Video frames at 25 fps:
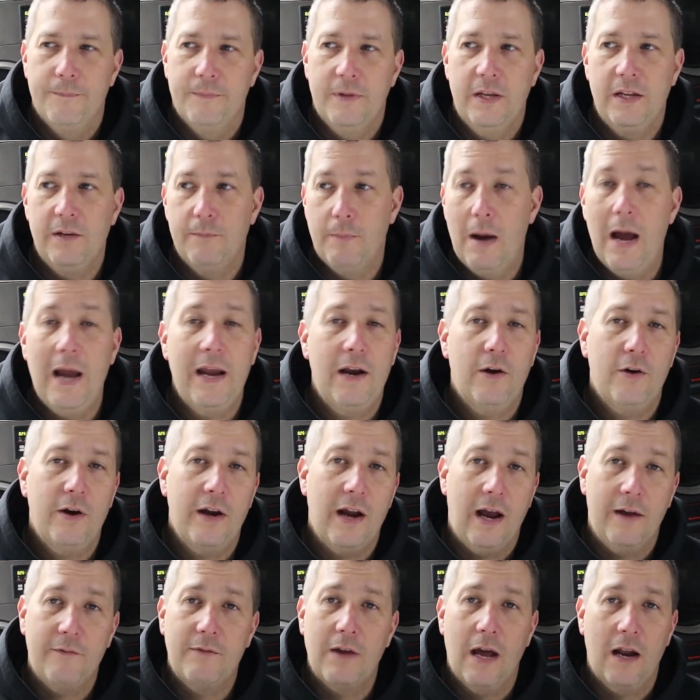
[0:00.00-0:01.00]
in my
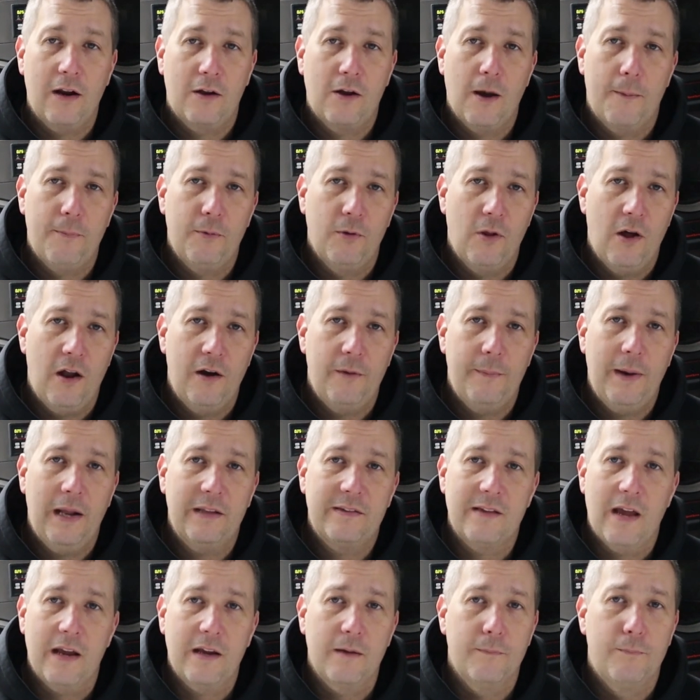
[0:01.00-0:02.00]
area, I've got a couple
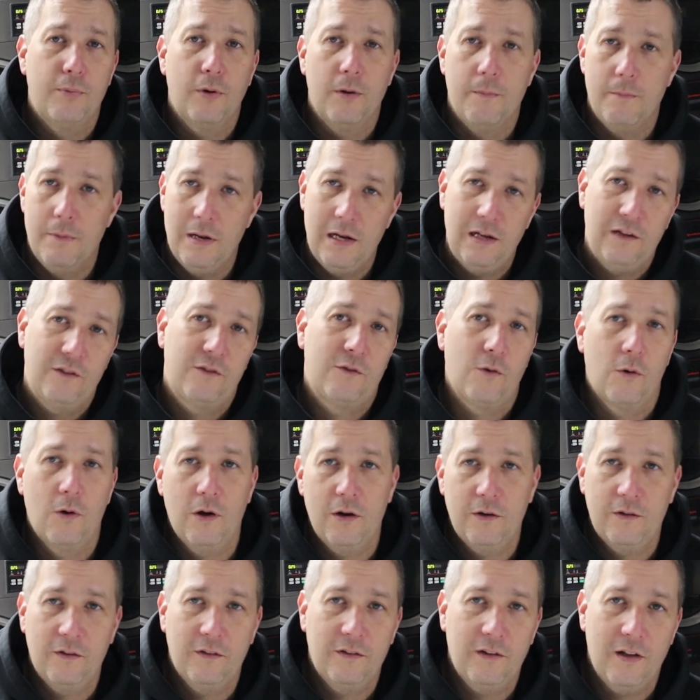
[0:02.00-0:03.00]
laundromats. I can put mini
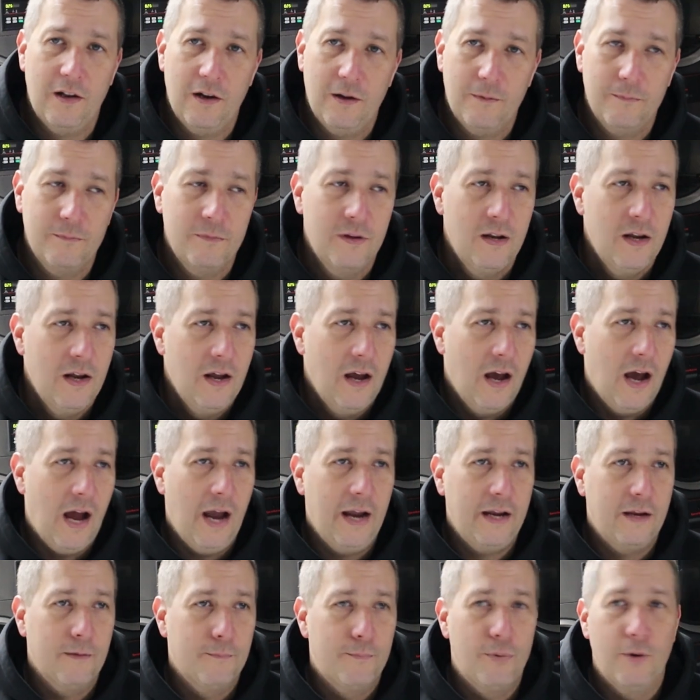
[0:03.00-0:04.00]
storages in them.
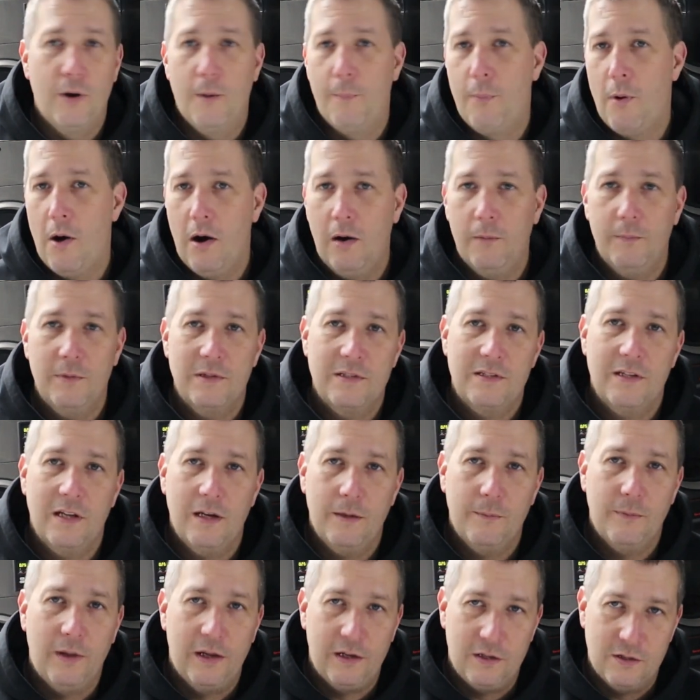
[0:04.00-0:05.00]
I can put apartments in
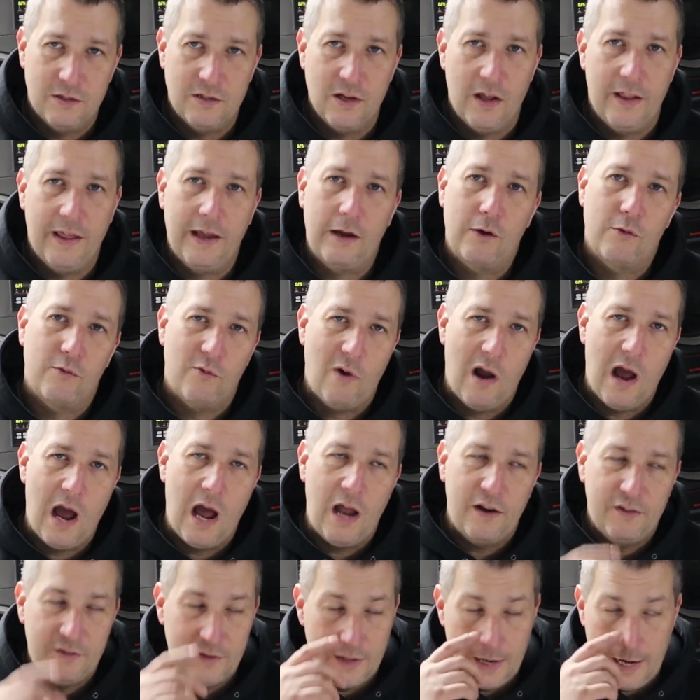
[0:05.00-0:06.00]
them, like you saw that
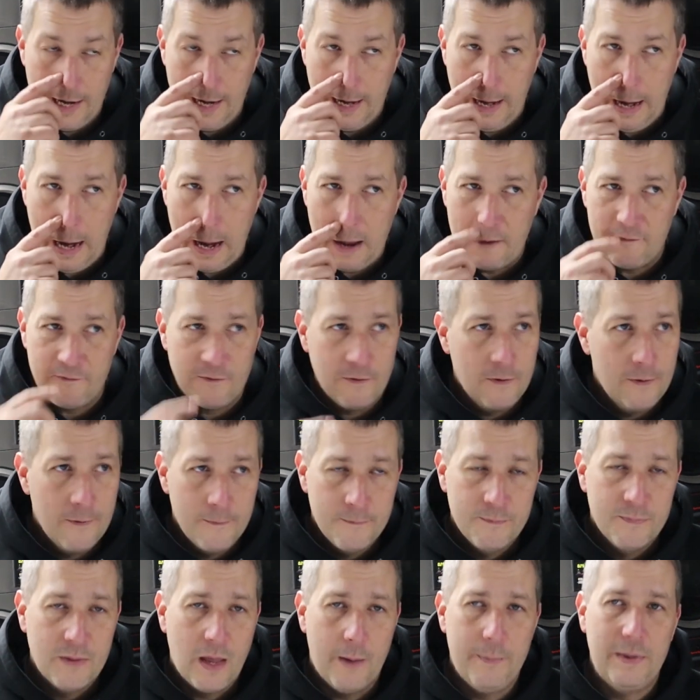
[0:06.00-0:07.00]
garage that I have.
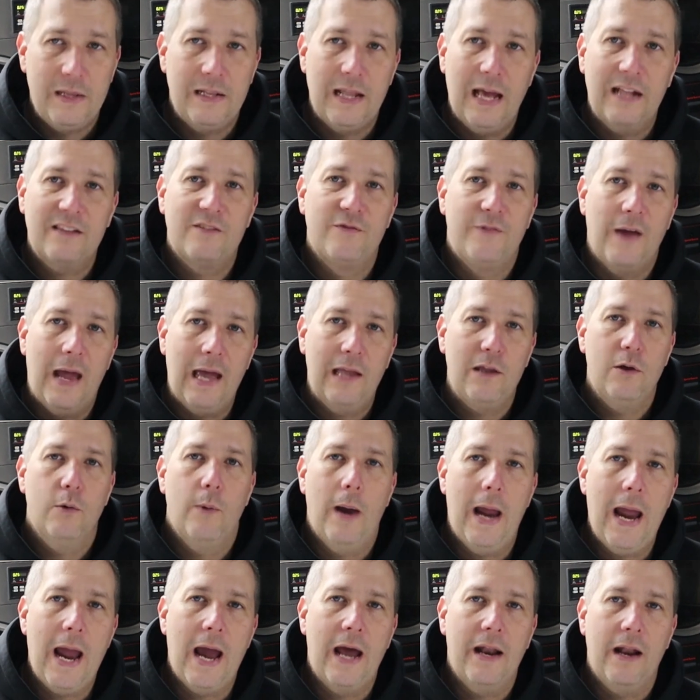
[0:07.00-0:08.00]
I mean, that's value
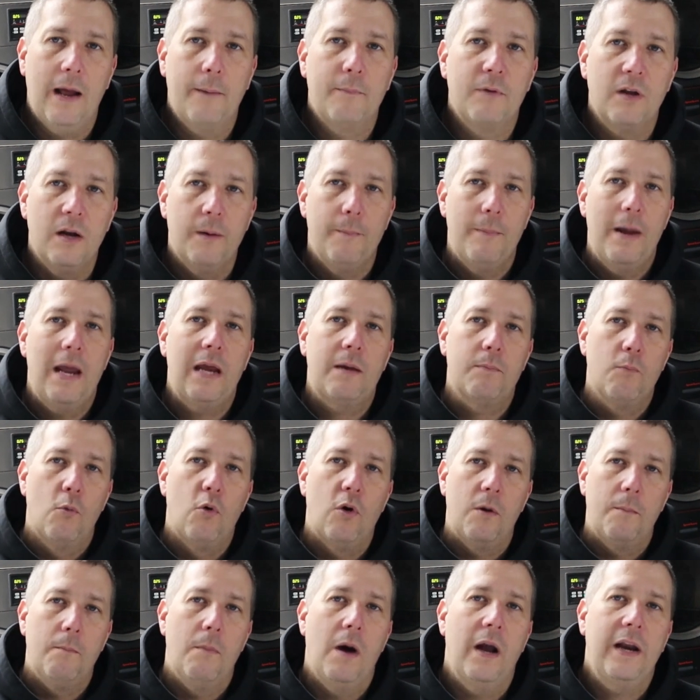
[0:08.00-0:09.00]
add. I'm going to make
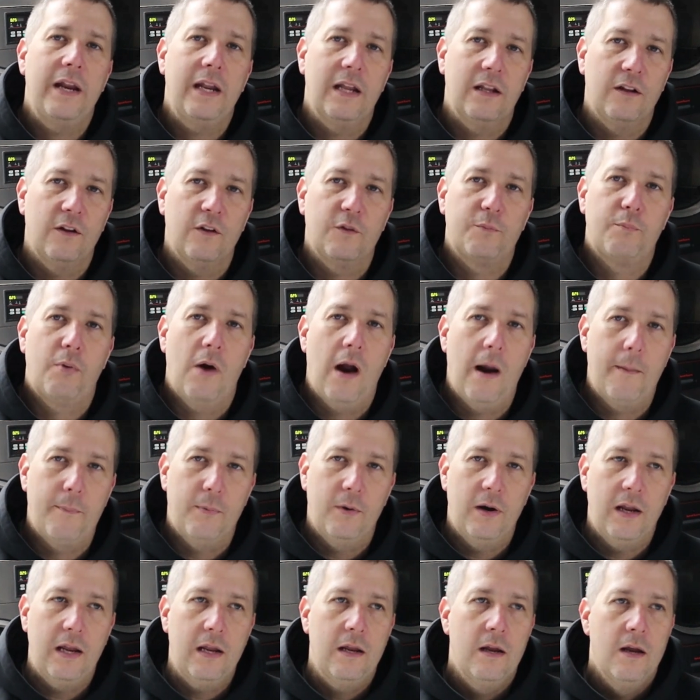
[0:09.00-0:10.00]
more money in this
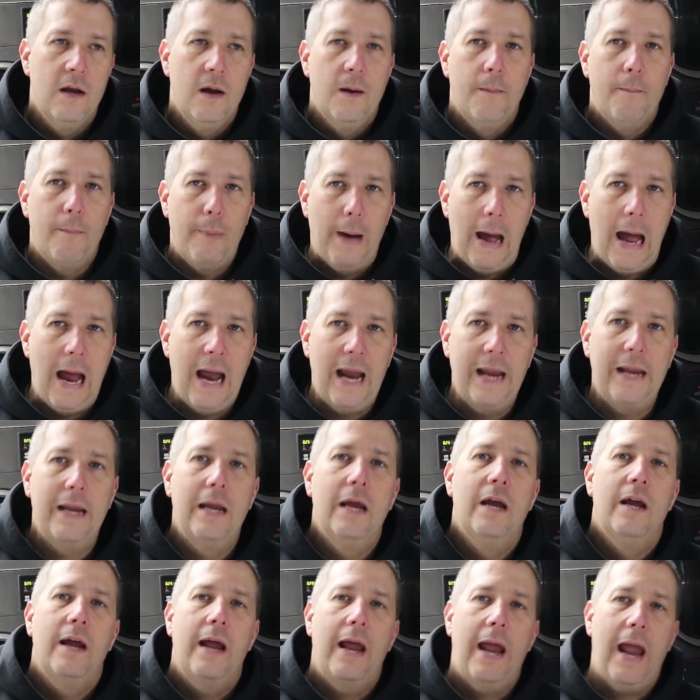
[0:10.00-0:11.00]
property by
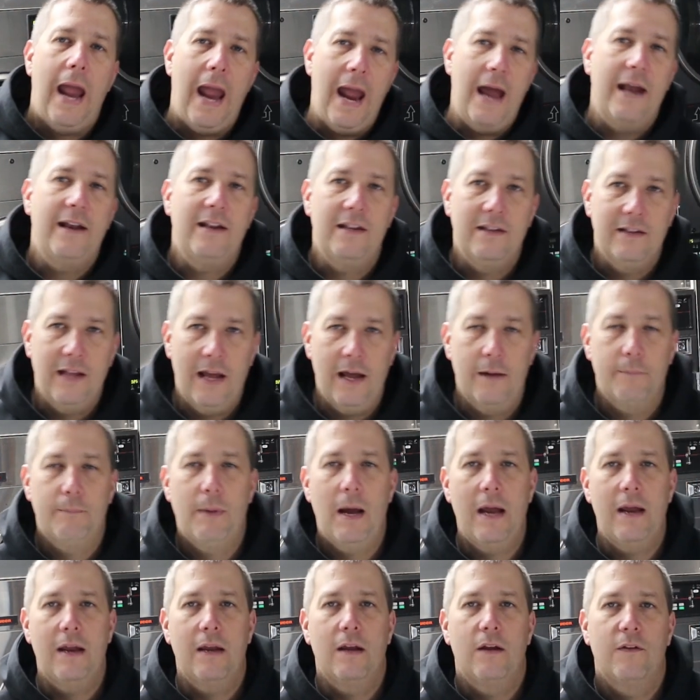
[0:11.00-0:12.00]
adding that,
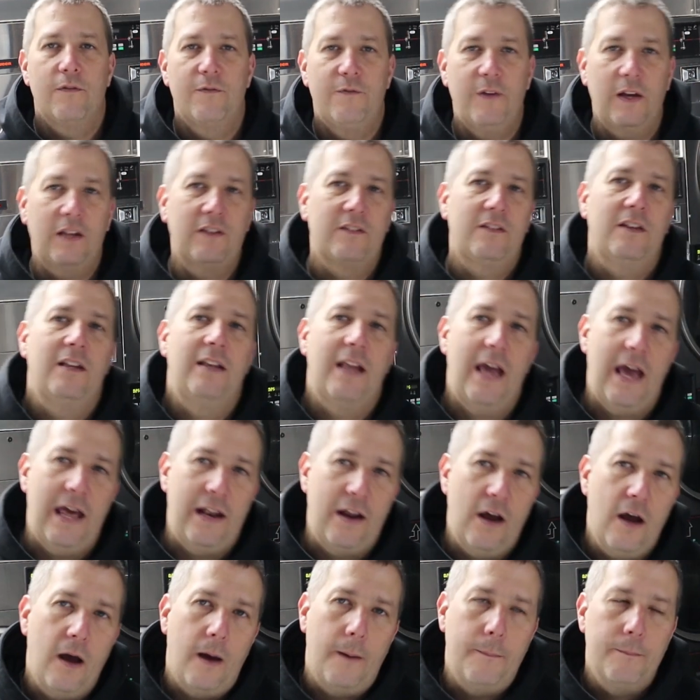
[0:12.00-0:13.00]
by fixing
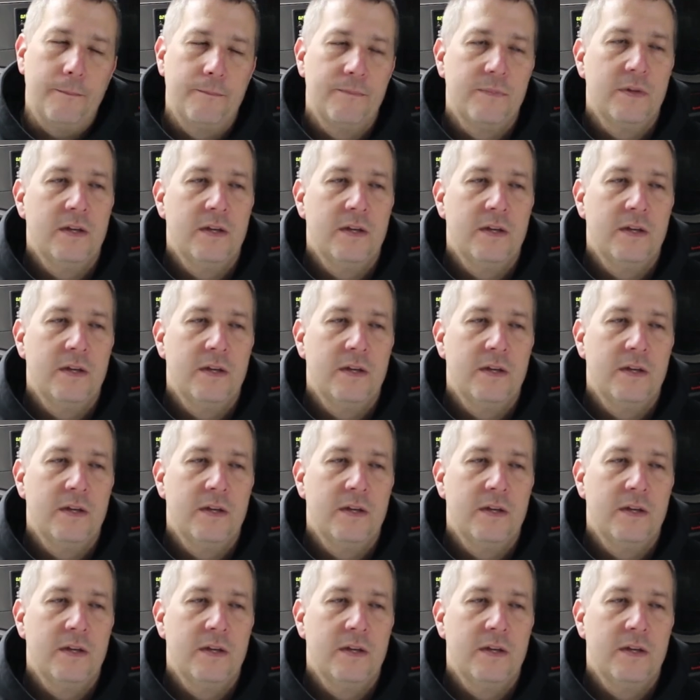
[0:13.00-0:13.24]
that up.